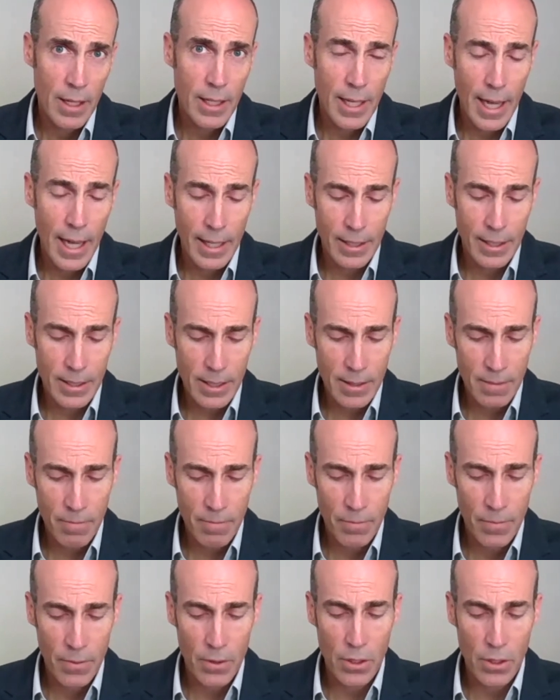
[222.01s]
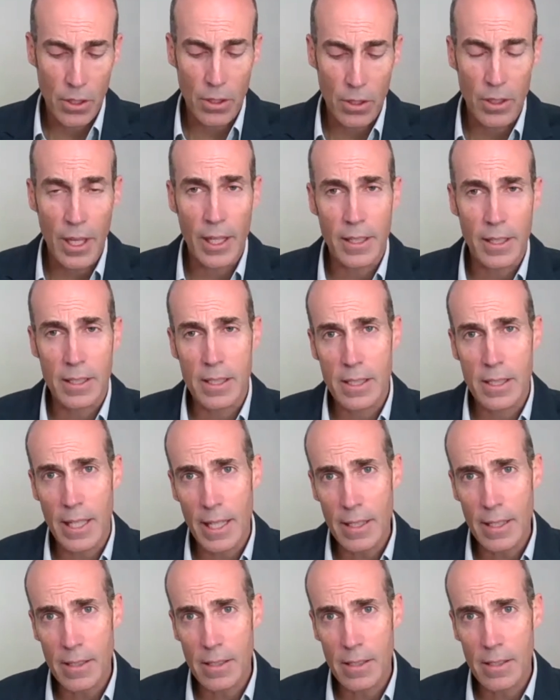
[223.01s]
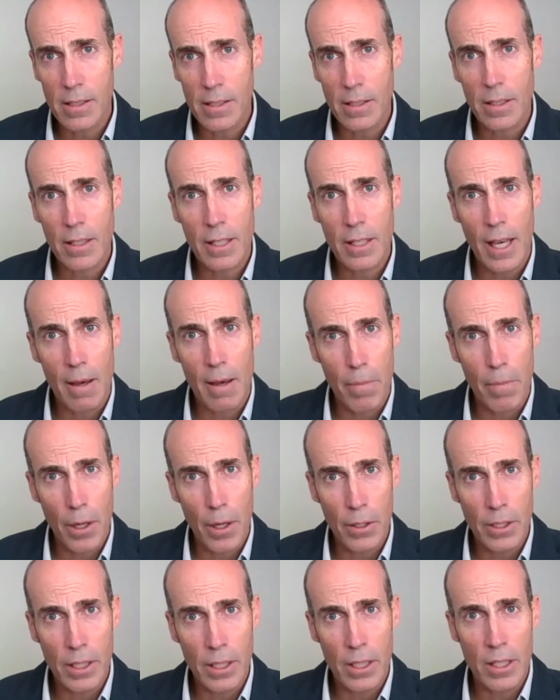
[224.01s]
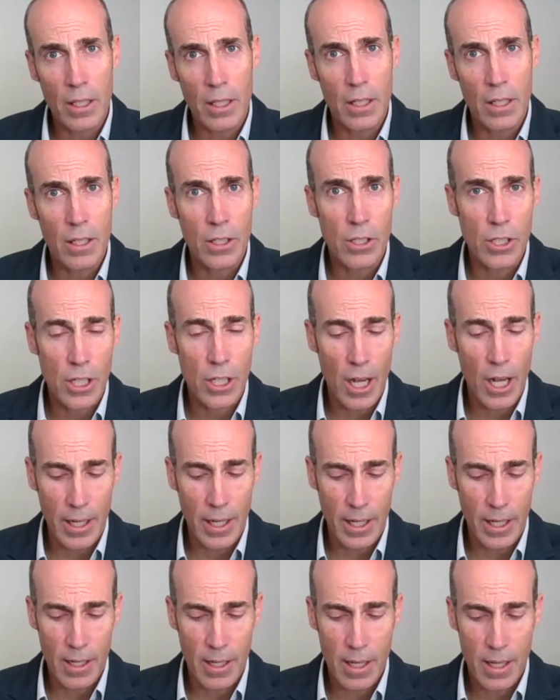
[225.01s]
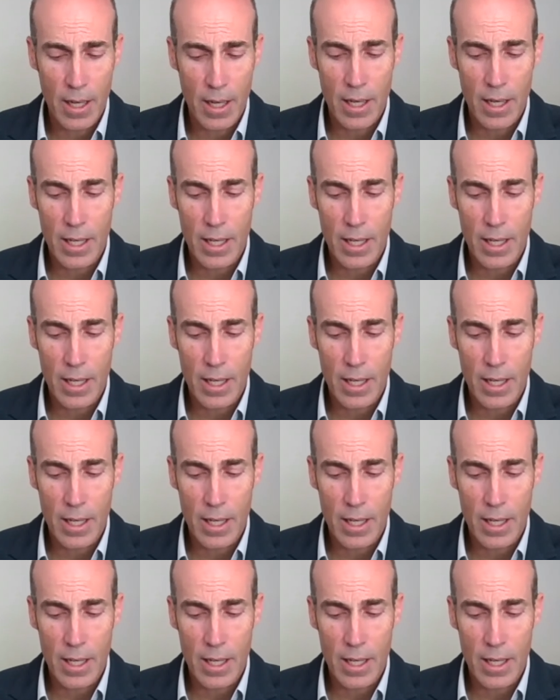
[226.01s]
Canada, the United States, Cambodia, China,